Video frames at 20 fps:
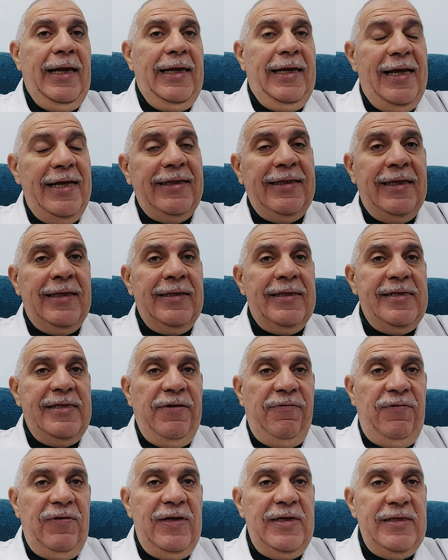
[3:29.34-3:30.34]
Latent
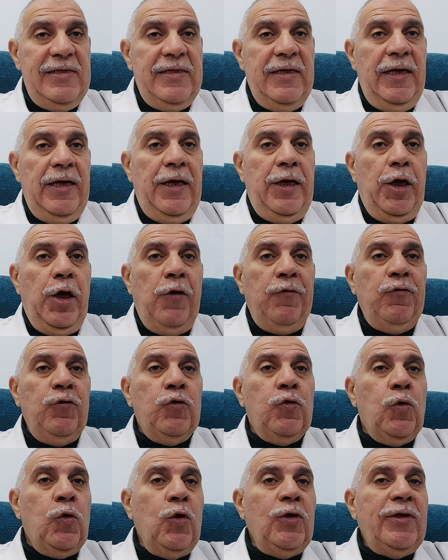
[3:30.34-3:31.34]
syphilis, if you
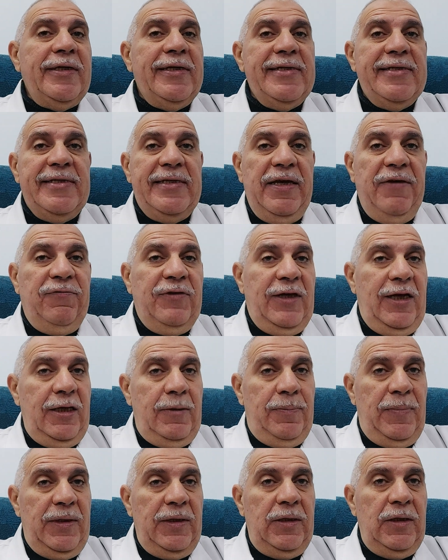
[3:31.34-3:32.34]
do not receive
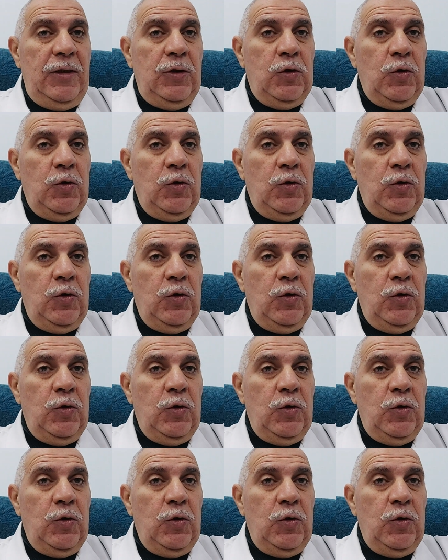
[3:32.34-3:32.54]
treatment